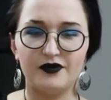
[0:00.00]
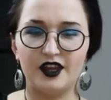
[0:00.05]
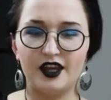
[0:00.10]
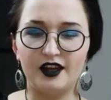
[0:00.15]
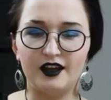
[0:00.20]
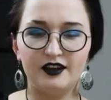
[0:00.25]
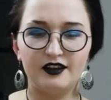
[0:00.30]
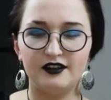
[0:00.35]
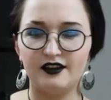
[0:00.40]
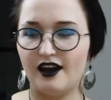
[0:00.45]

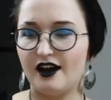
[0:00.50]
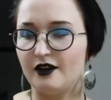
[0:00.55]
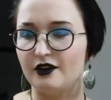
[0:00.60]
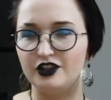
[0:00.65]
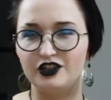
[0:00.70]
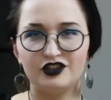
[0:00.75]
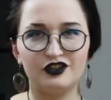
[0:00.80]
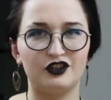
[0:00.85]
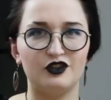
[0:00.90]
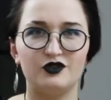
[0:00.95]
And
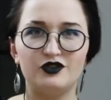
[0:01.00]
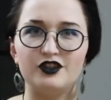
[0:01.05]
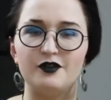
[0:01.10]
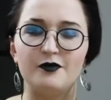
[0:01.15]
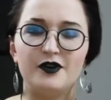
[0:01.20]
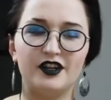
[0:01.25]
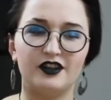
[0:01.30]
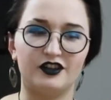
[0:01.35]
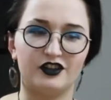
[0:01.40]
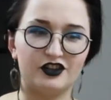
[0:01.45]
I'll just use
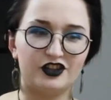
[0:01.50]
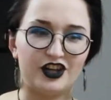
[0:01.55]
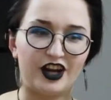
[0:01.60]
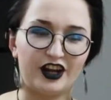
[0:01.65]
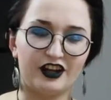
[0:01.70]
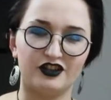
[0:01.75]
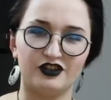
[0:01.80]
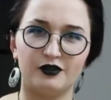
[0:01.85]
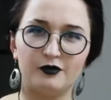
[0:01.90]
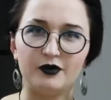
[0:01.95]
them
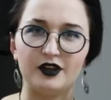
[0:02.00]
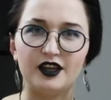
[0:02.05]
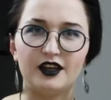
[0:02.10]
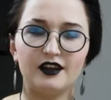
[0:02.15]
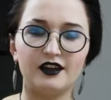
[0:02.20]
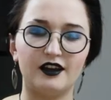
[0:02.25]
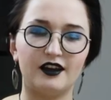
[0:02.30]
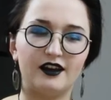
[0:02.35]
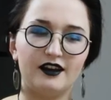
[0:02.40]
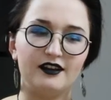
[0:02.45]

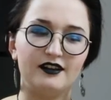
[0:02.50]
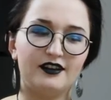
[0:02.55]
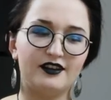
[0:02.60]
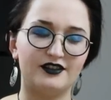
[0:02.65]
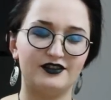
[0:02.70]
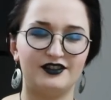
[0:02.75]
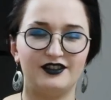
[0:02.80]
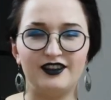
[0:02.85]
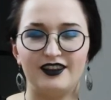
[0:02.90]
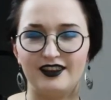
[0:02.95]
interchangeably,
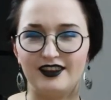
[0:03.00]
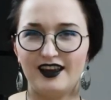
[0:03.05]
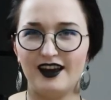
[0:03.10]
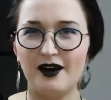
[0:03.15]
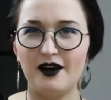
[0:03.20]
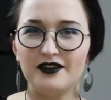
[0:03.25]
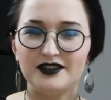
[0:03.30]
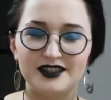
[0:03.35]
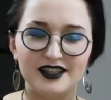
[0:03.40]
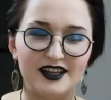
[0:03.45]
and
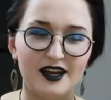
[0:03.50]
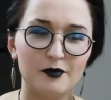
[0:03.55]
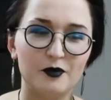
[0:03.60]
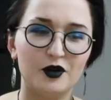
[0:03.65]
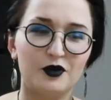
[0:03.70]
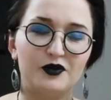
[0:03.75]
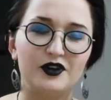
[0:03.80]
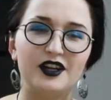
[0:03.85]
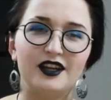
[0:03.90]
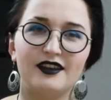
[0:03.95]
honestly, I'm
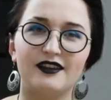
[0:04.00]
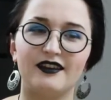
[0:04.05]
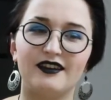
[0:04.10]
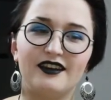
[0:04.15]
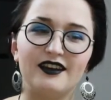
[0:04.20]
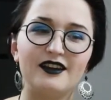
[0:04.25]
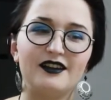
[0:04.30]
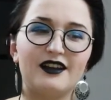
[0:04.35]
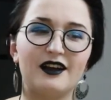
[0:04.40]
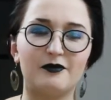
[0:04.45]
already
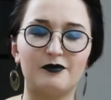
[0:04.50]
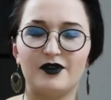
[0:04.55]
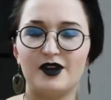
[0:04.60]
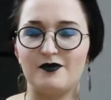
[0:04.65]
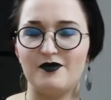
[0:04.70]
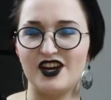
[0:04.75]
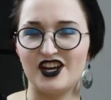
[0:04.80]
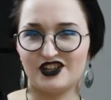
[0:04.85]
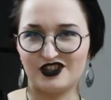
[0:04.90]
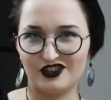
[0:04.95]
thinking that
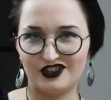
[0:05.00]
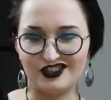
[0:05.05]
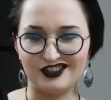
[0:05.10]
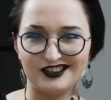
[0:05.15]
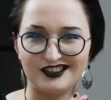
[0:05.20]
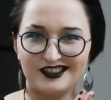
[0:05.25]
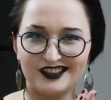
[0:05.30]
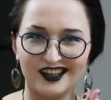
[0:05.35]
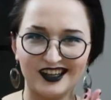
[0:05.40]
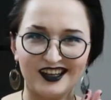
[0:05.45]
maybe I should
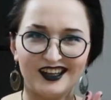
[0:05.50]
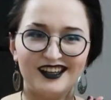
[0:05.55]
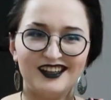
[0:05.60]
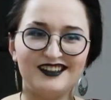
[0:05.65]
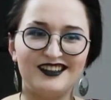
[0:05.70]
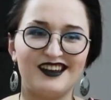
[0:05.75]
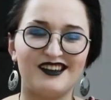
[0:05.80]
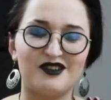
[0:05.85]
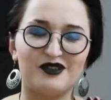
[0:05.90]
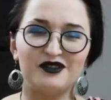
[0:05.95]
just
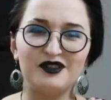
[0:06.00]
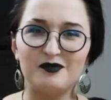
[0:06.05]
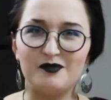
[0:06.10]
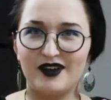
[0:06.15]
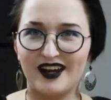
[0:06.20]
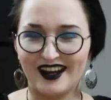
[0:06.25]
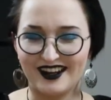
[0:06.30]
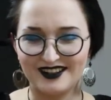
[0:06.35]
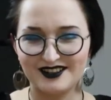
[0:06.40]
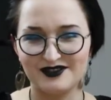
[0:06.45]
take all the
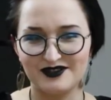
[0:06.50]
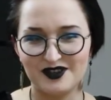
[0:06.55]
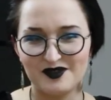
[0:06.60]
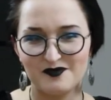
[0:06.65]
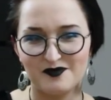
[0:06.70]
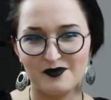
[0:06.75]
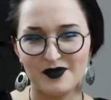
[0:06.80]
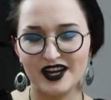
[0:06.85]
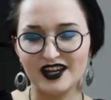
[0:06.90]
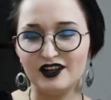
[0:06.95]
pans
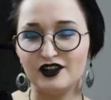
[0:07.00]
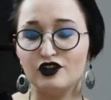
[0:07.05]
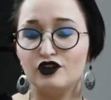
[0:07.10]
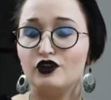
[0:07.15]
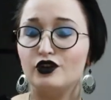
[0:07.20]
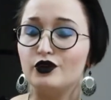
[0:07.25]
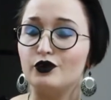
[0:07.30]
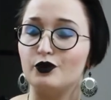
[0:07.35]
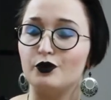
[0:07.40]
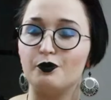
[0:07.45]
from my
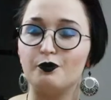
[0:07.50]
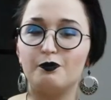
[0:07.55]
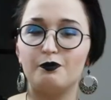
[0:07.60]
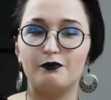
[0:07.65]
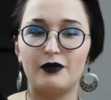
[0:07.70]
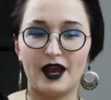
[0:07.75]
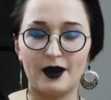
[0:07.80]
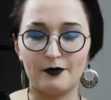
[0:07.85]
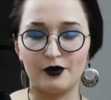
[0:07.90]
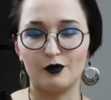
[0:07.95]
new
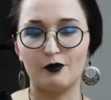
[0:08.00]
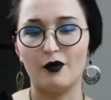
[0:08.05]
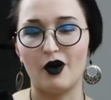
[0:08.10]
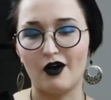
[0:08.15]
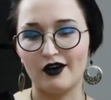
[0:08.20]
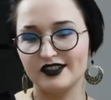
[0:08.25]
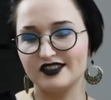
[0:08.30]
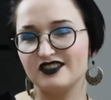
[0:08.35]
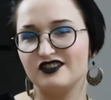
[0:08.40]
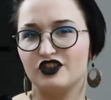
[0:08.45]
paper
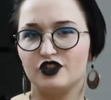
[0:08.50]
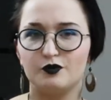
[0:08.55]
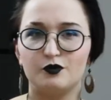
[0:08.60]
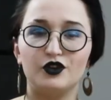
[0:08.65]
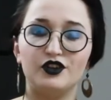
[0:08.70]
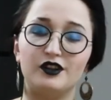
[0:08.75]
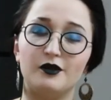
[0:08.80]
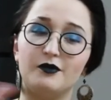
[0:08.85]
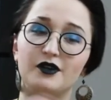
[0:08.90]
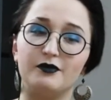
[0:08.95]
box and just
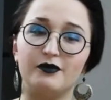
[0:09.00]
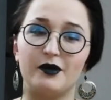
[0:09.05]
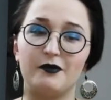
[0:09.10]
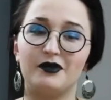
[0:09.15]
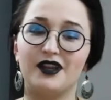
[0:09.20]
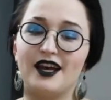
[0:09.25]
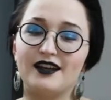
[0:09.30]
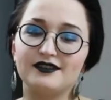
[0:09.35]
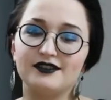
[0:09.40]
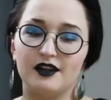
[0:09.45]
put them in my
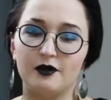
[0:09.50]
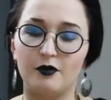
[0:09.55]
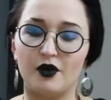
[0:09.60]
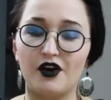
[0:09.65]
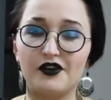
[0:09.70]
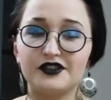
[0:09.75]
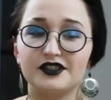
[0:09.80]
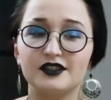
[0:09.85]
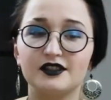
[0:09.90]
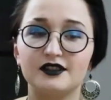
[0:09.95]
plastic
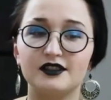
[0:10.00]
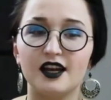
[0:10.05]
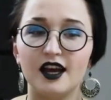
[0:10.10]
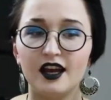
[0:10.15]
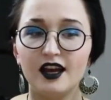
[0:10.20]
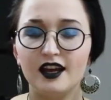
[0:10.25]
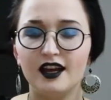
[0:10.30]
box, because